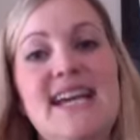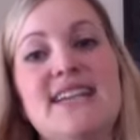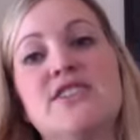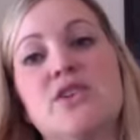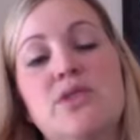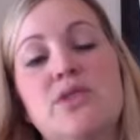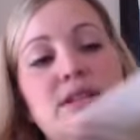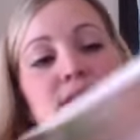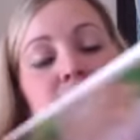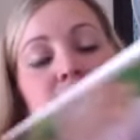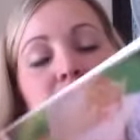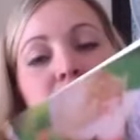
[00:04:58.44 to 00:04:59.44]
So this
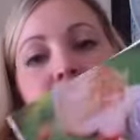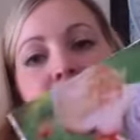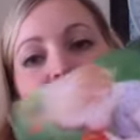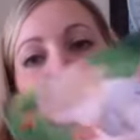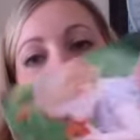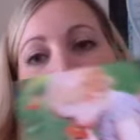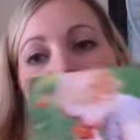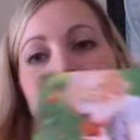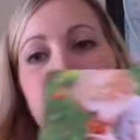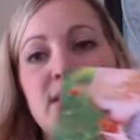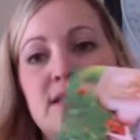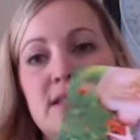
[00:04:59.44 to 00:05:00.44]
is actually one of them.
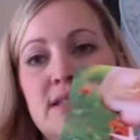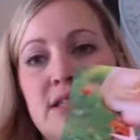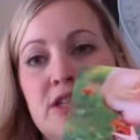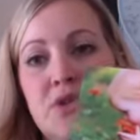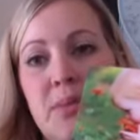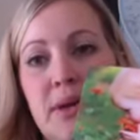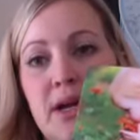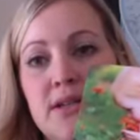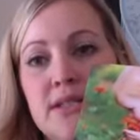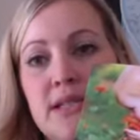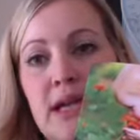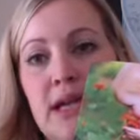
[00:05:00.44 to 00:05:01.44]
This is the sensory
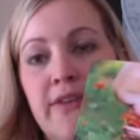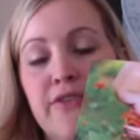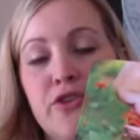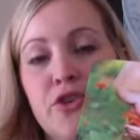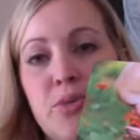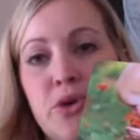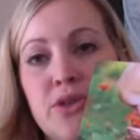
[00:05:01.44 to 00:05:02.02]
parenting for newborns to